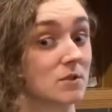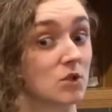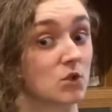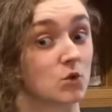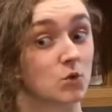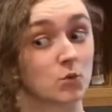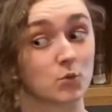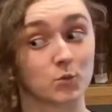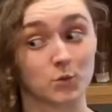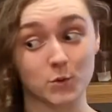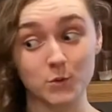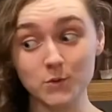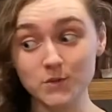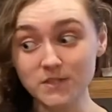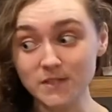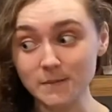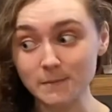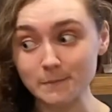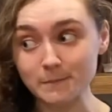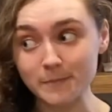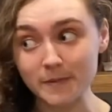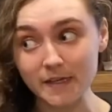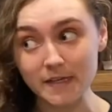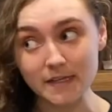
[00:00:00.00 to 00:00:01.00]

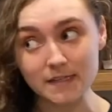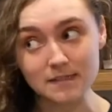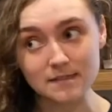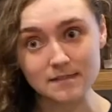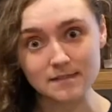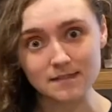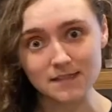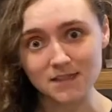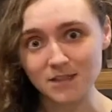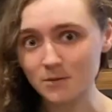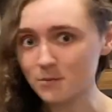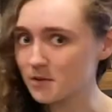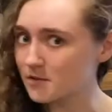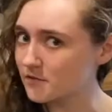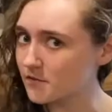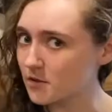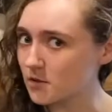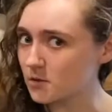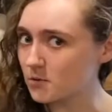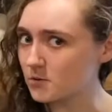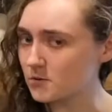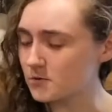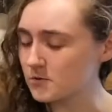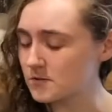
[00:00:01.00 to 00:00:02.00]
gruesome pics in the
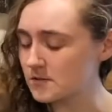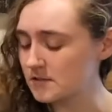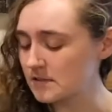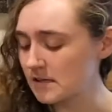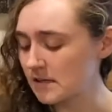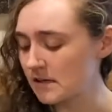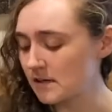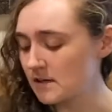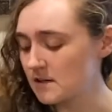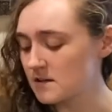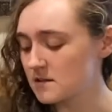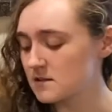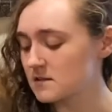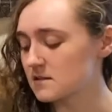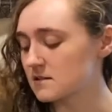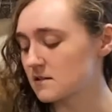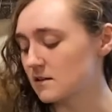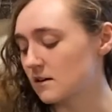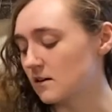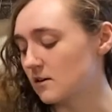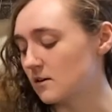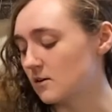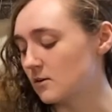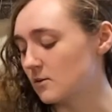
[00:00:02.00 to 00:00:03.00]
reviews.
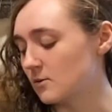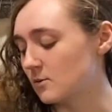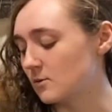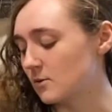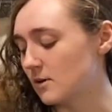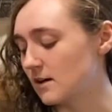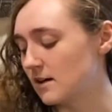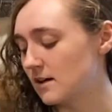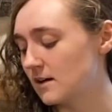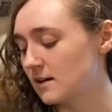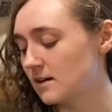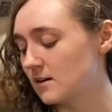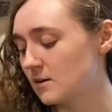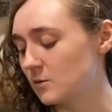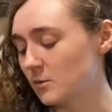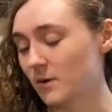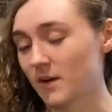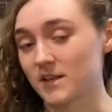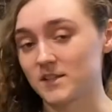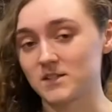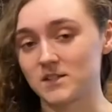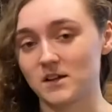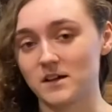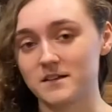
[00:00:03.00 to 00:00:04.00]
So when I
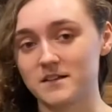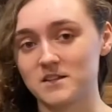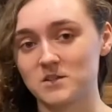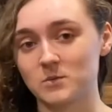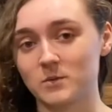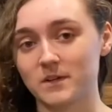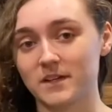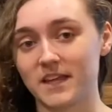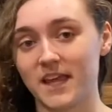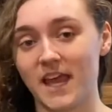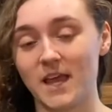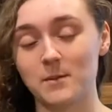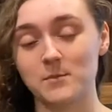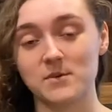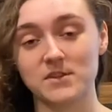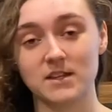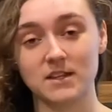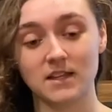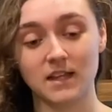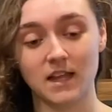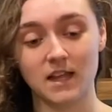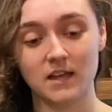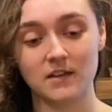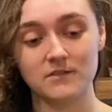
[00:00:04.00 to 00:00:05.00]
saw this one came with
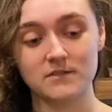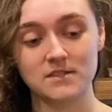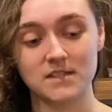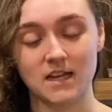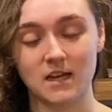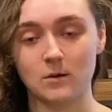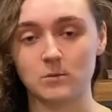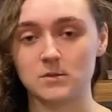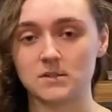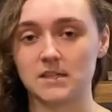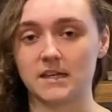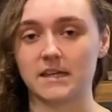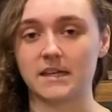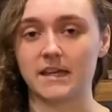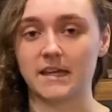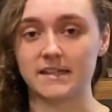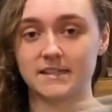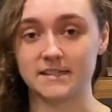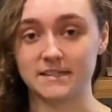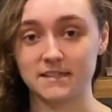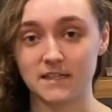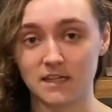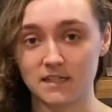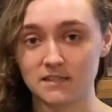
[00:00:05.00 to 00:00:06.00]
gloves, I was like, it's
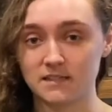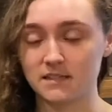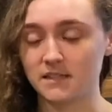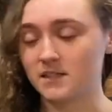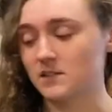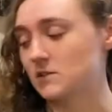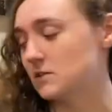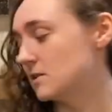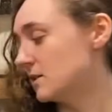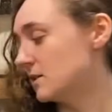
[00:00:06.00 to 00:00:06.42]
a done deal.